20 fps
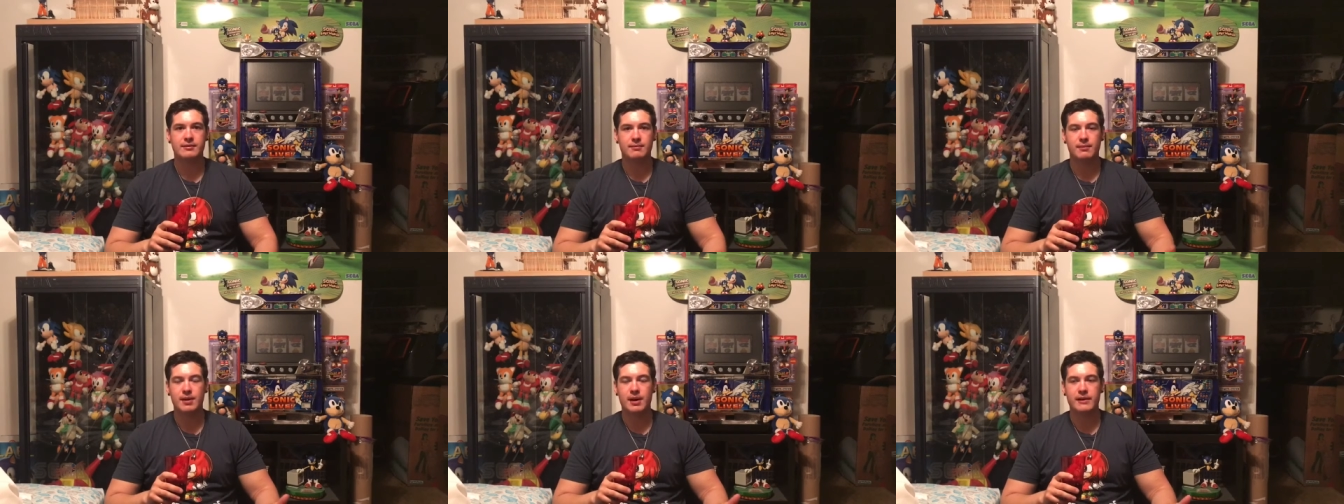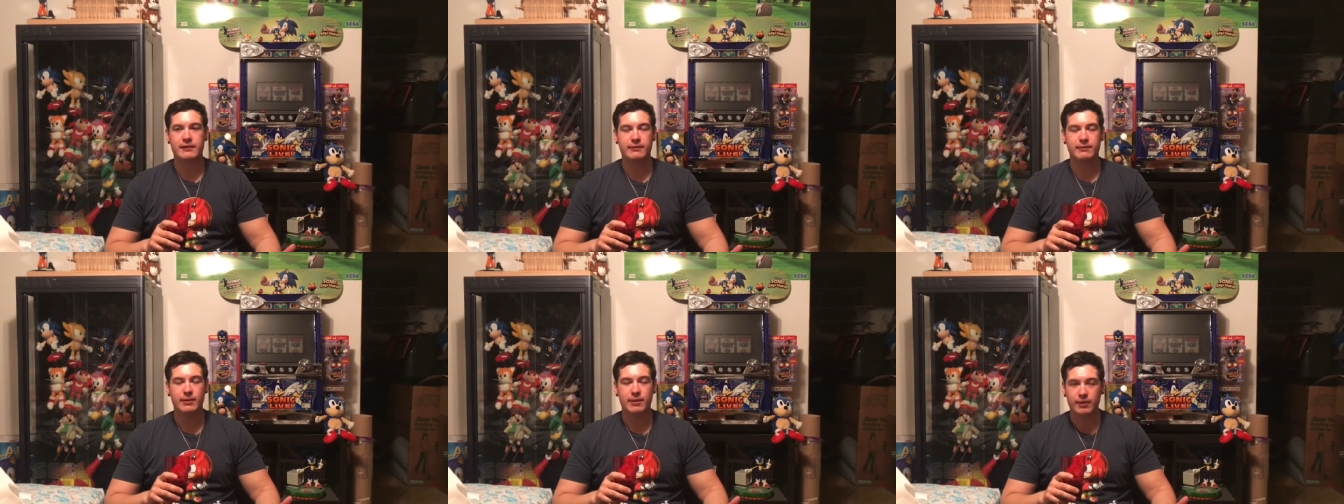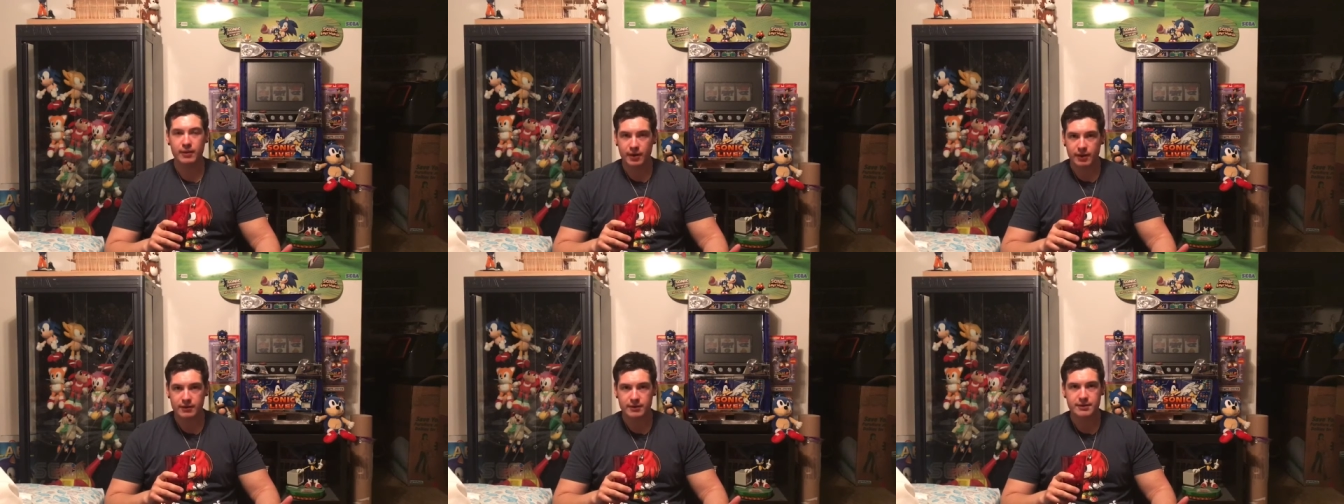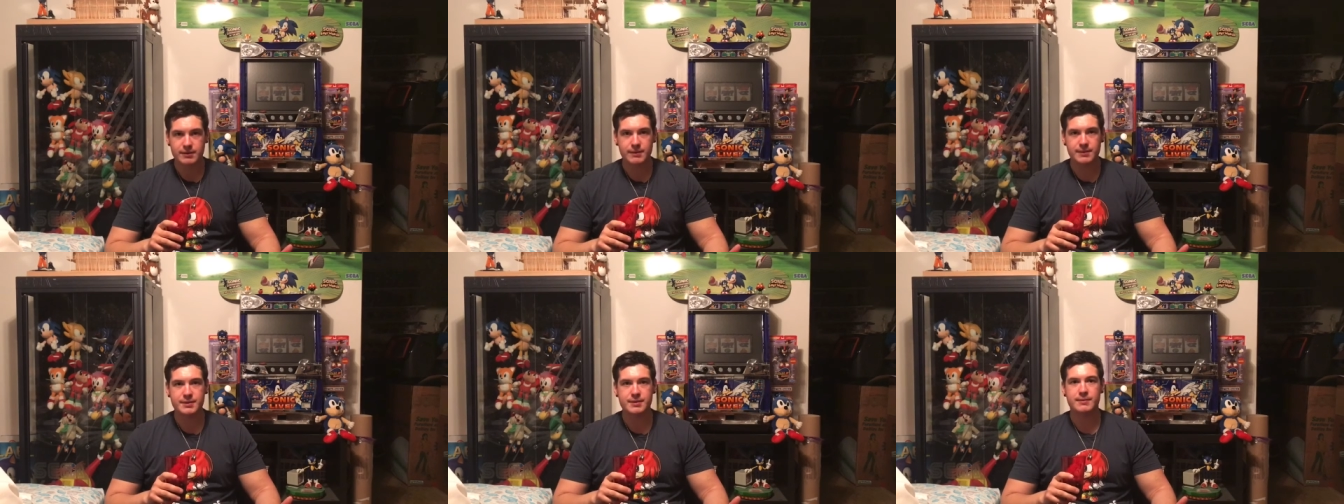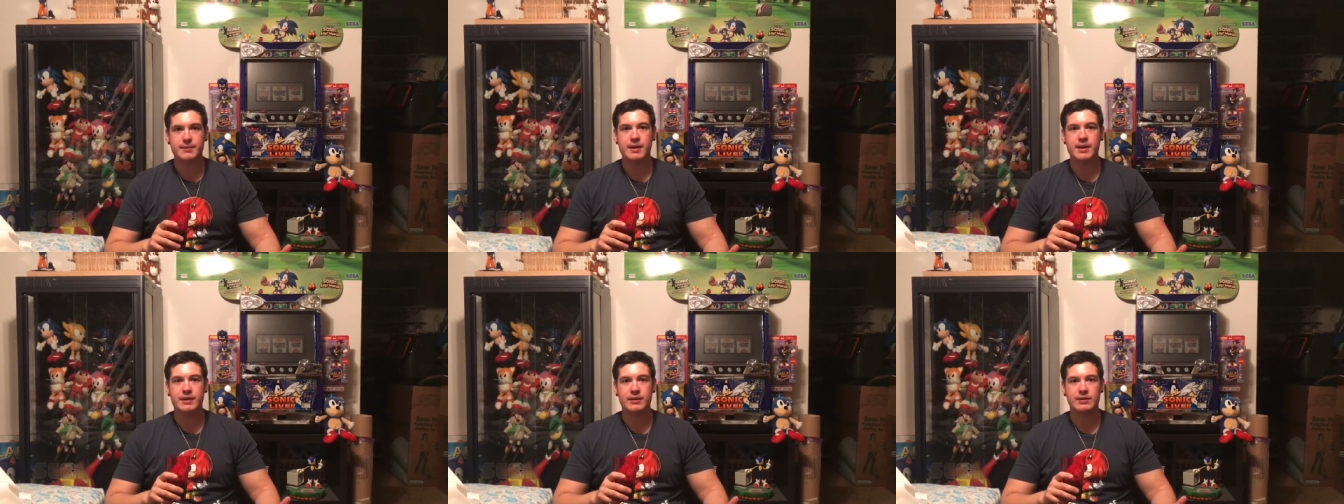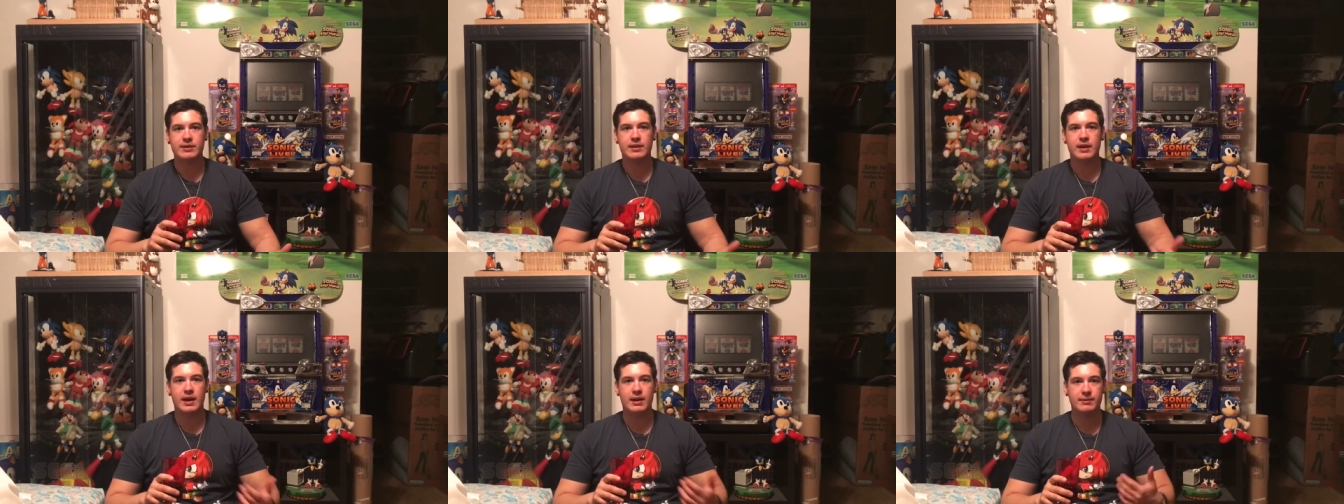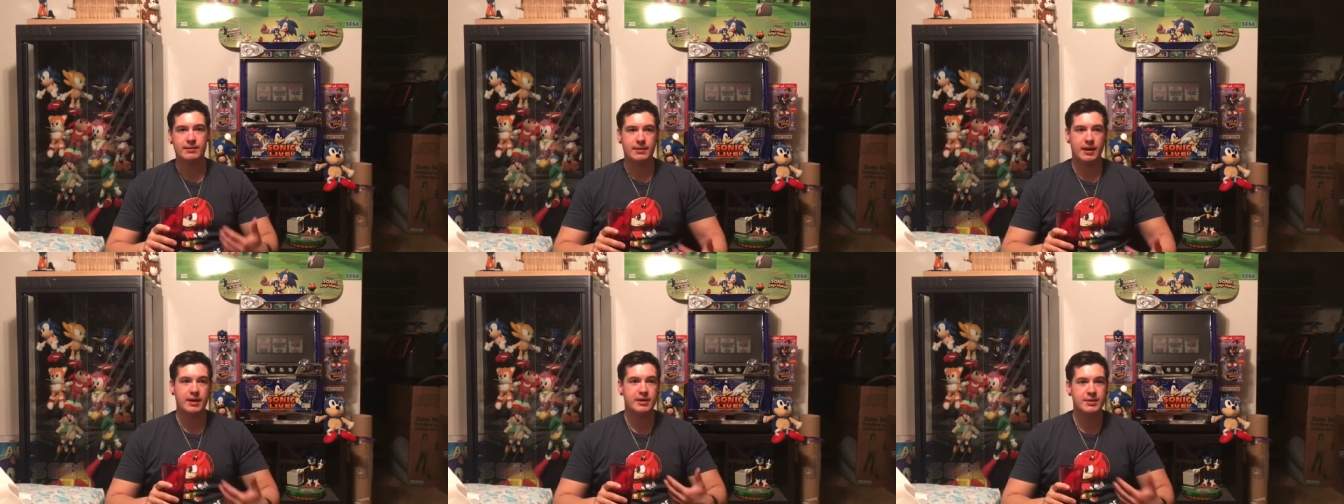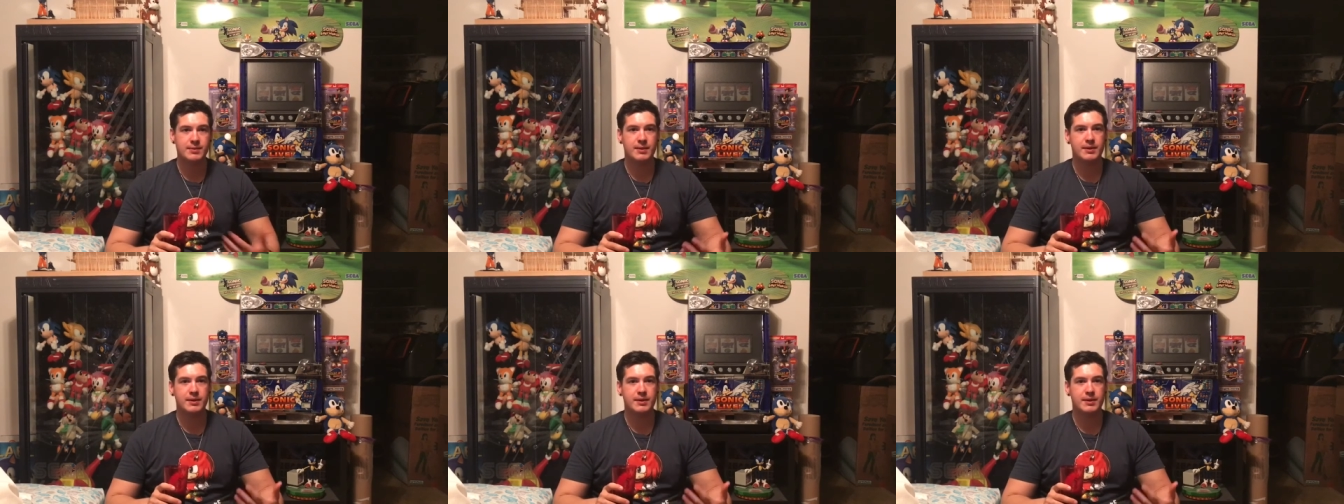whatever roller coaster was around, I just